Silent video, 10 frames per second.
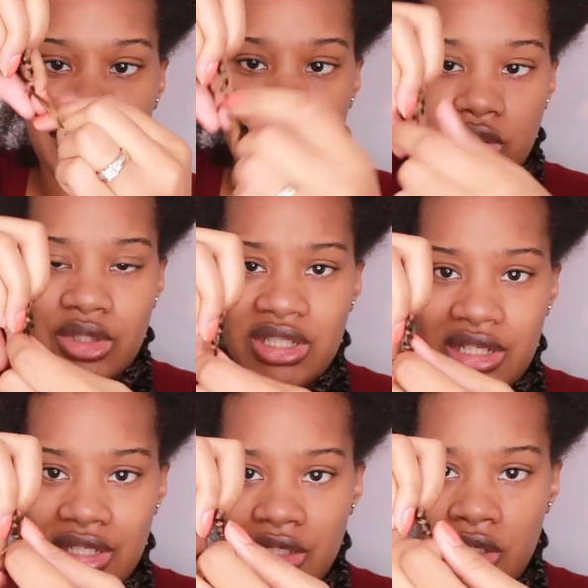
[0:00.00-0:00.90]
like twist it
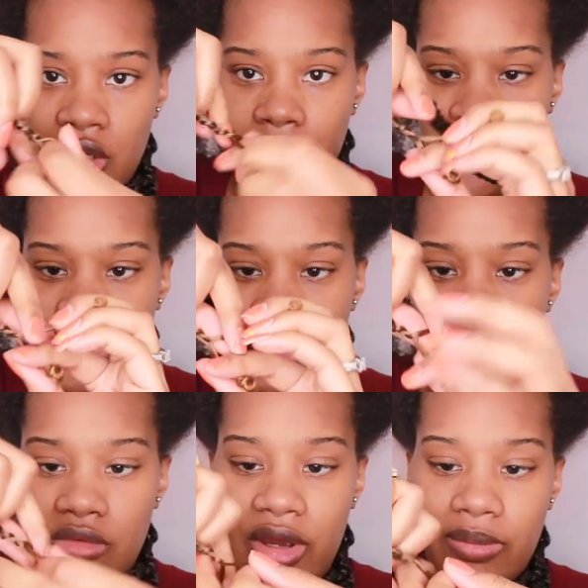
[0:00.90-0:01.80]
in, but I just
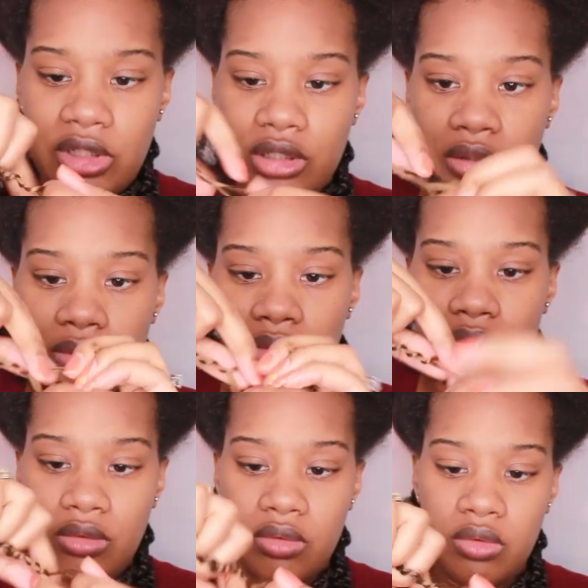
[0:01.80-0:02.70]
kind of wrap it in.
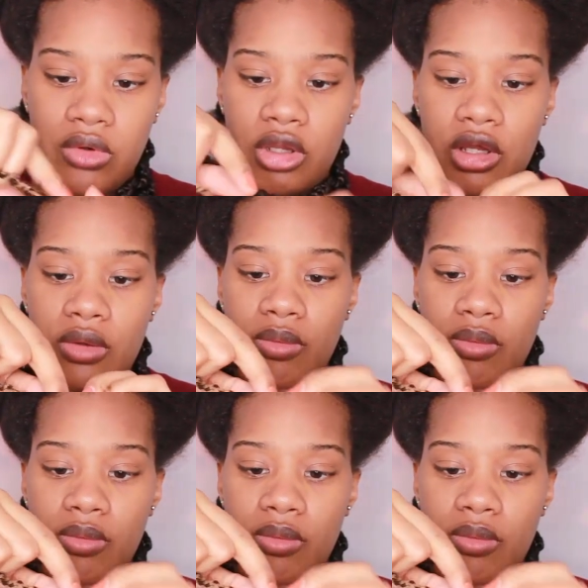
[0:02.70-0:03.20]
Okay?